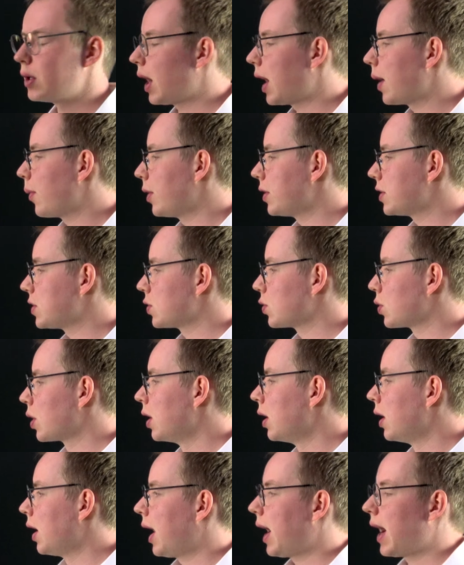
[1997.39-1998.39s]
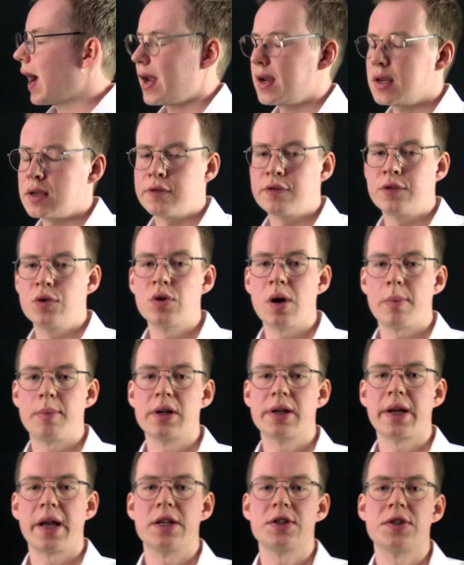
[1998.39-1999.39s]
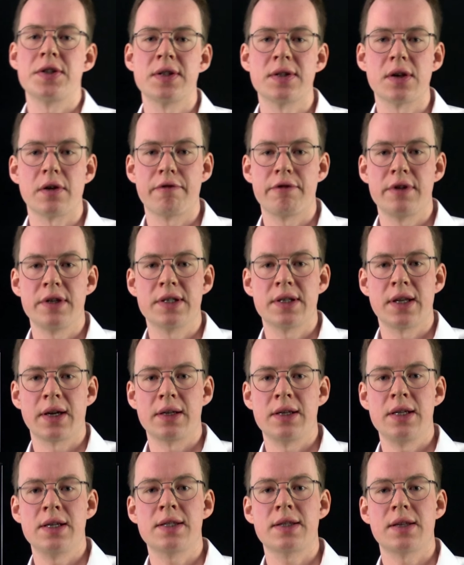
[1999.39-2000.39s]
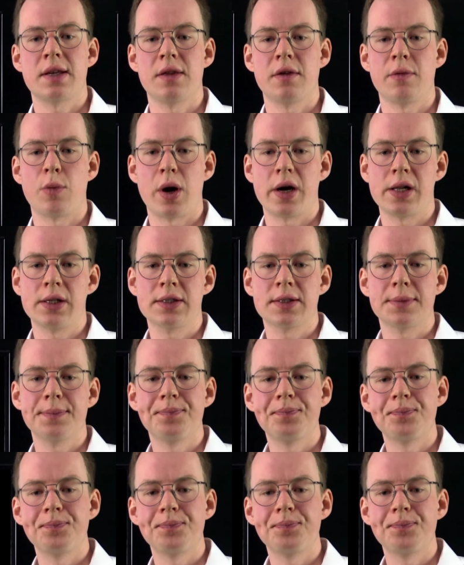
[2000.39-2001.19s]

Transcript: I want to highlight a few applications of these techniques in the wild.